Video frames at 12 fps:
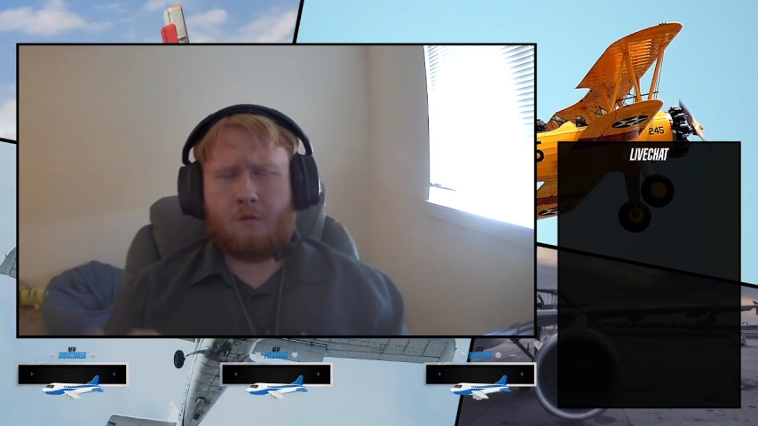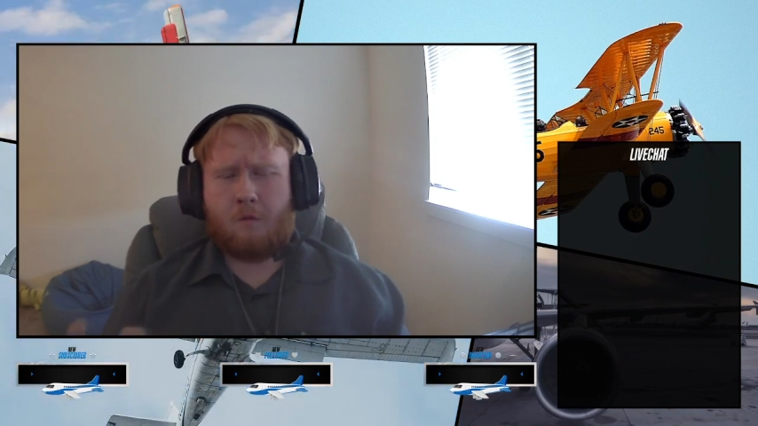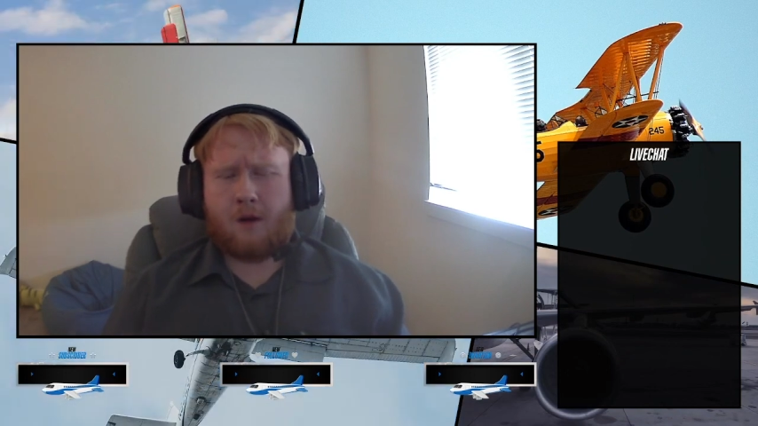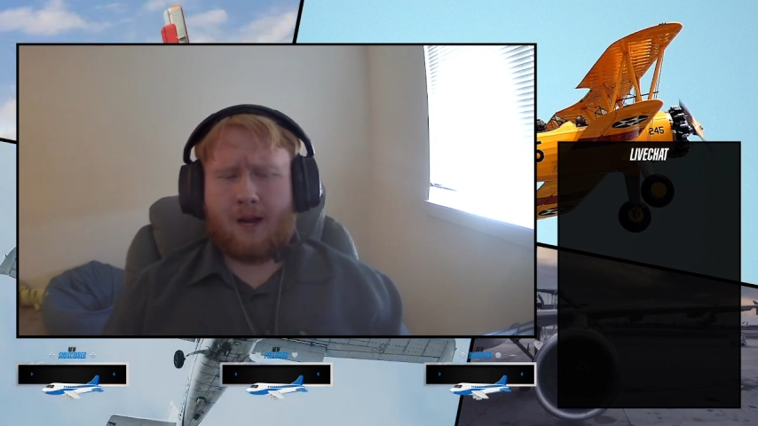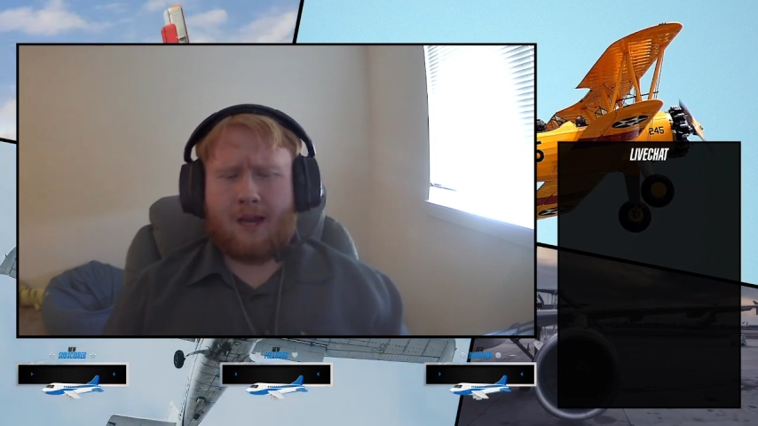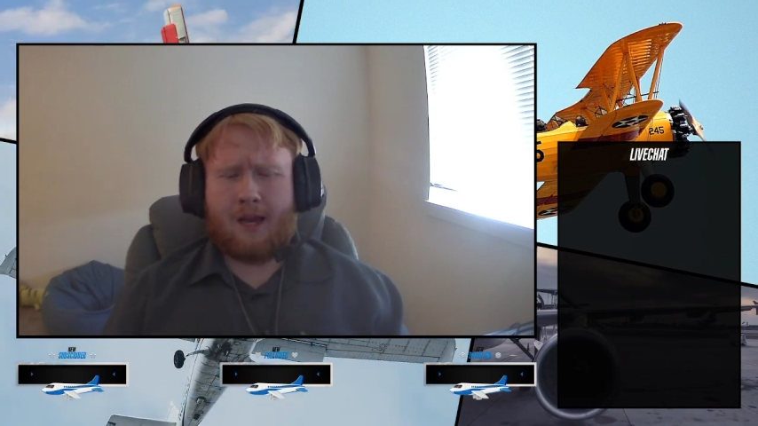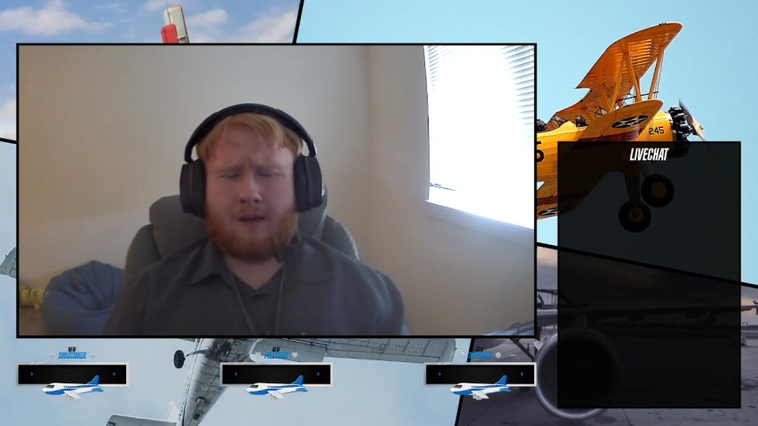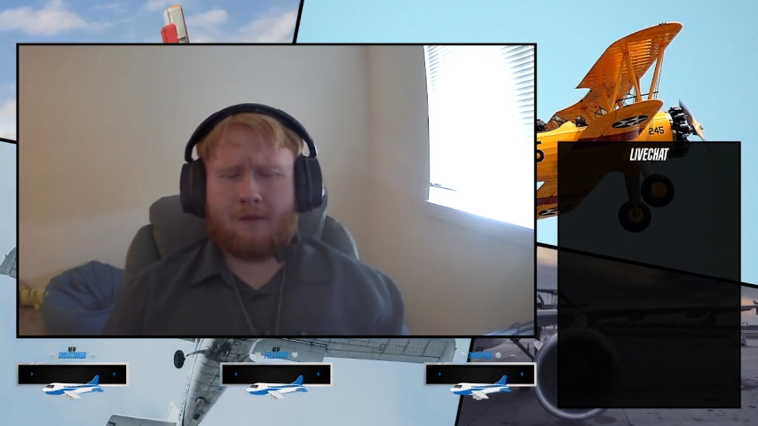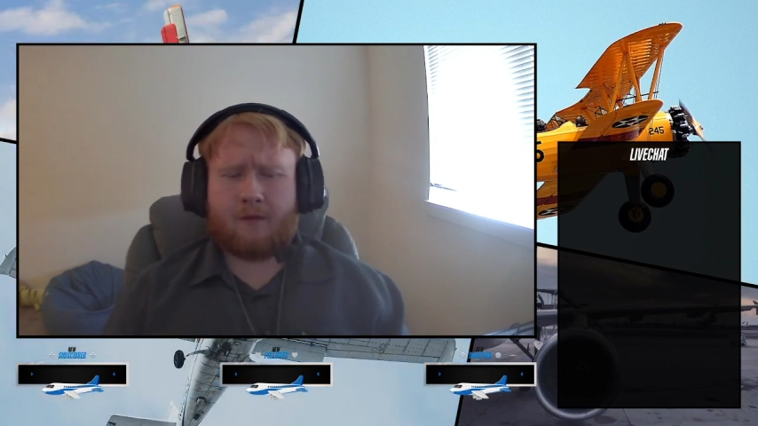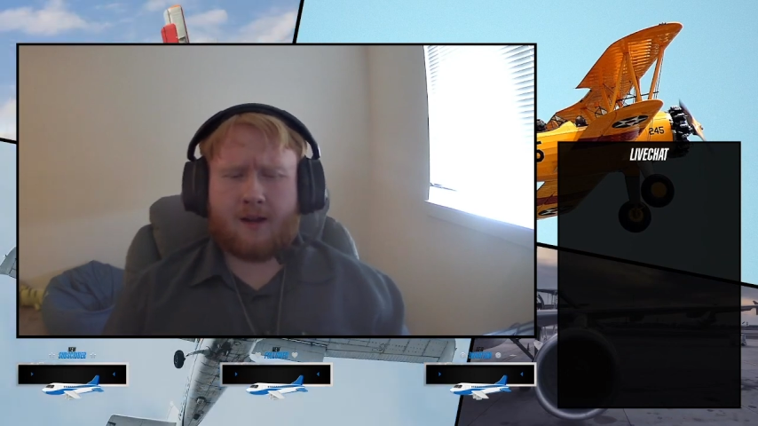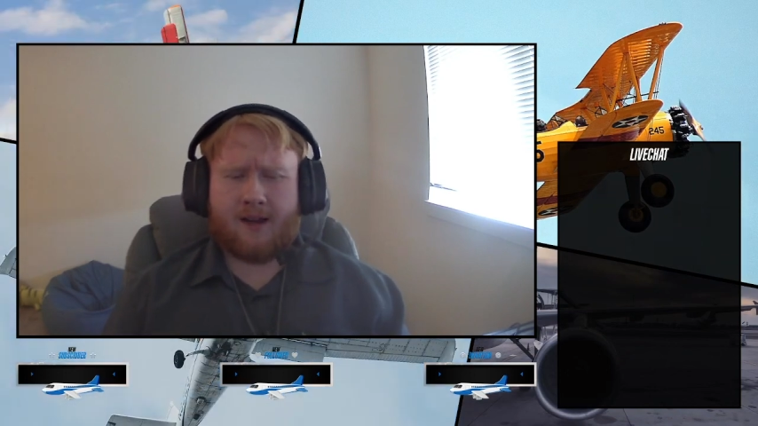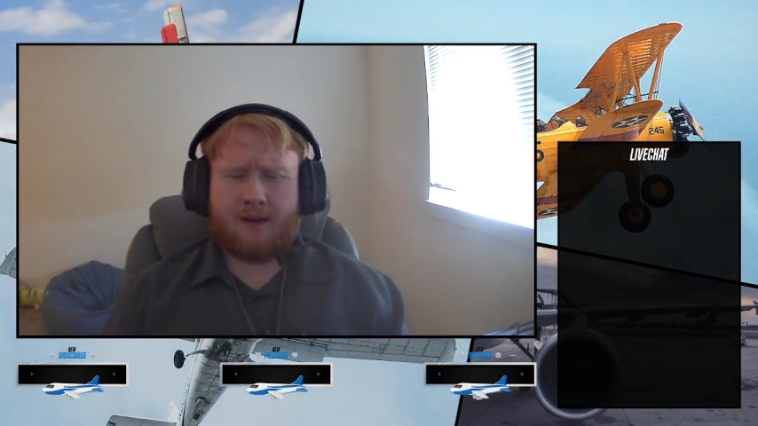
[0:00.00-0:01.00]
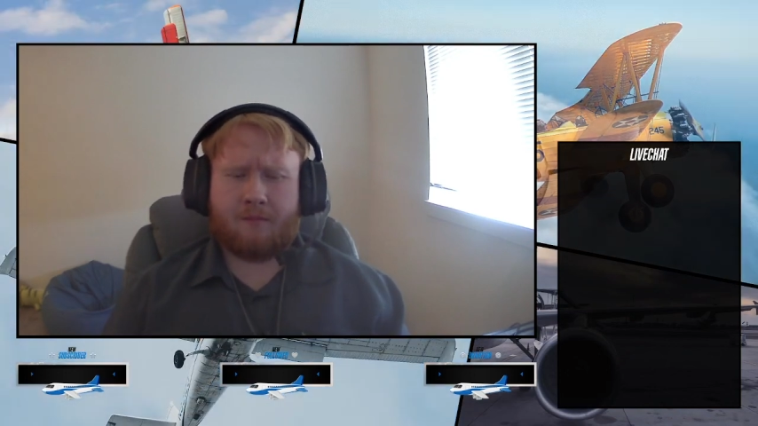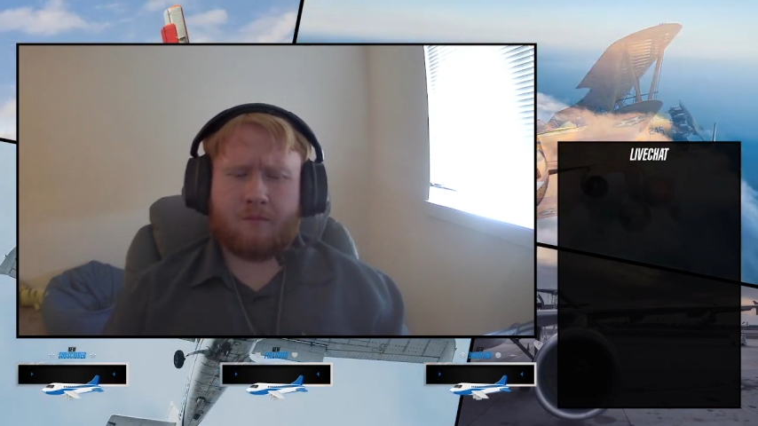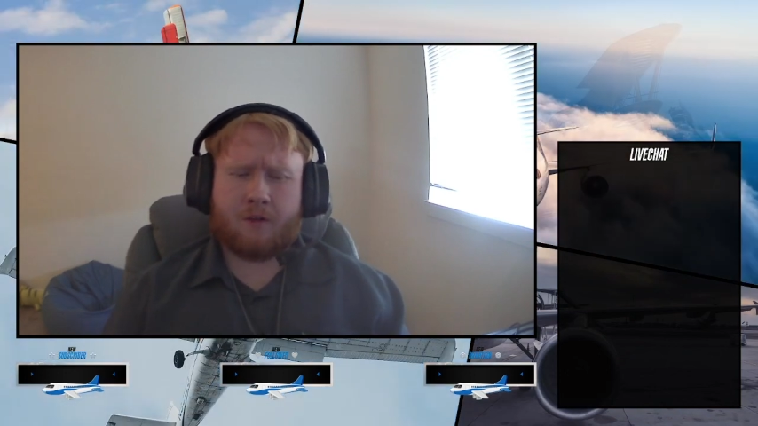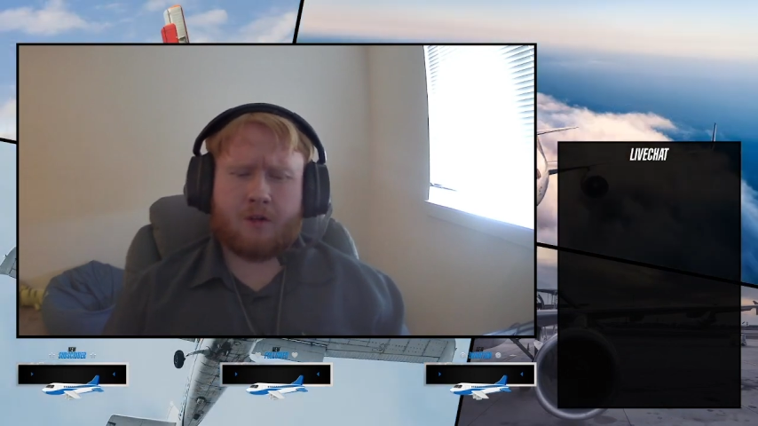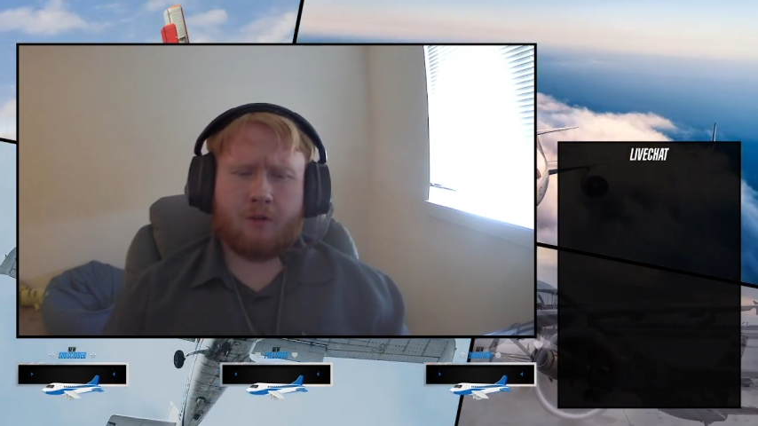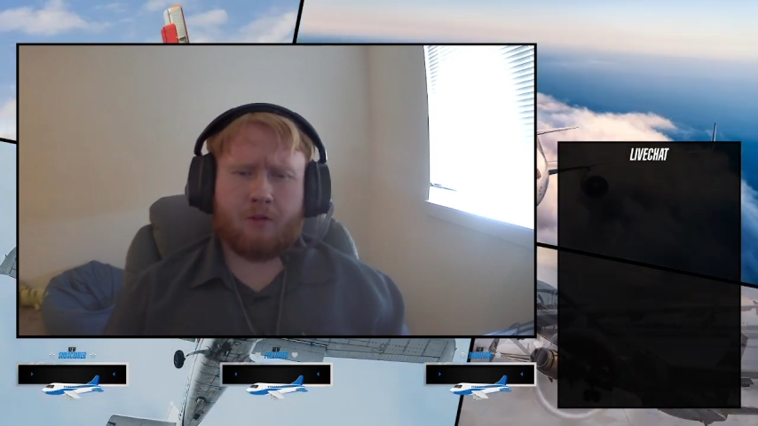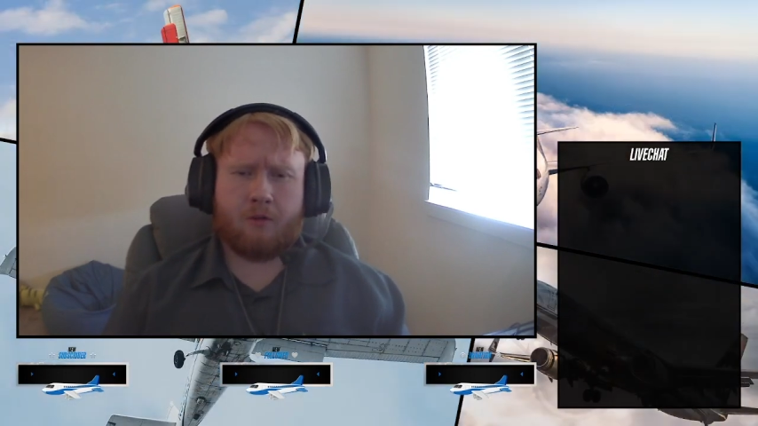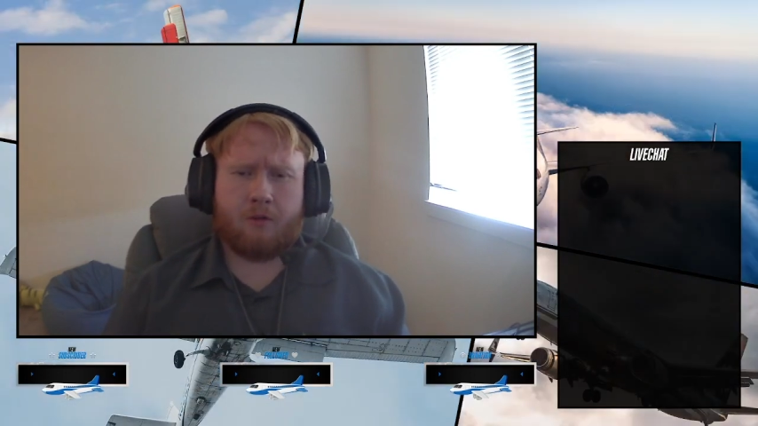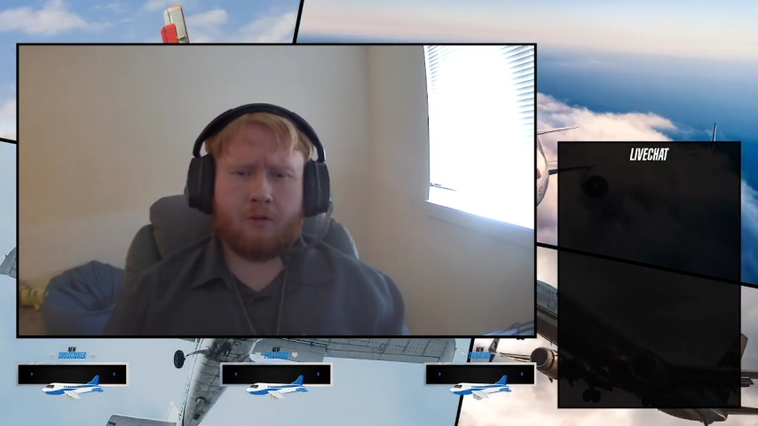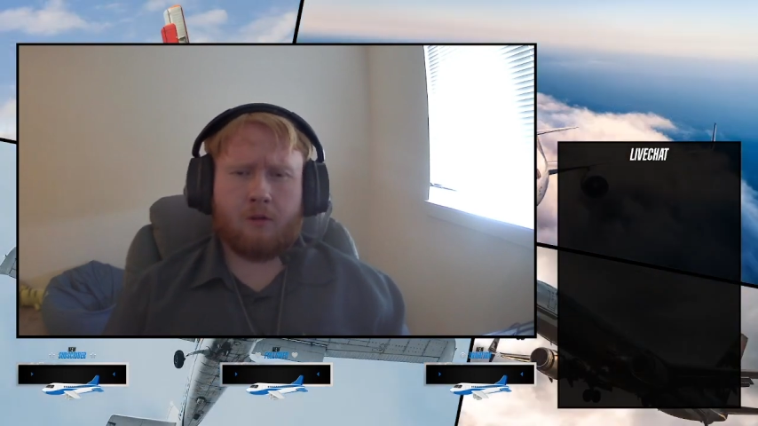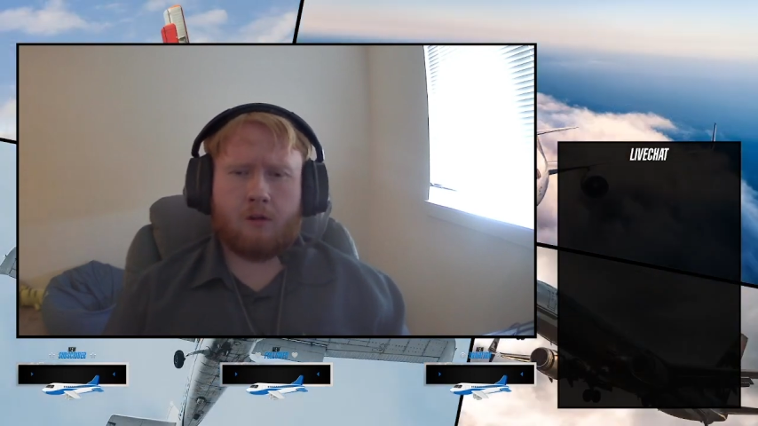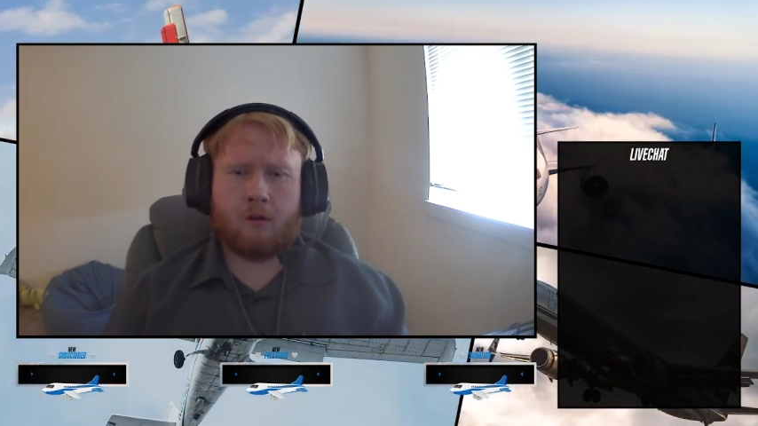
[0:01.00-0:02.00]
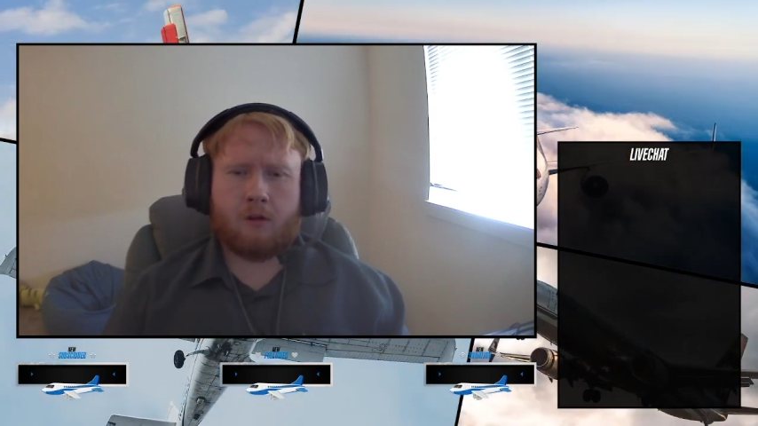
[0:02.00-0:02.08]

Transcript: when I have time to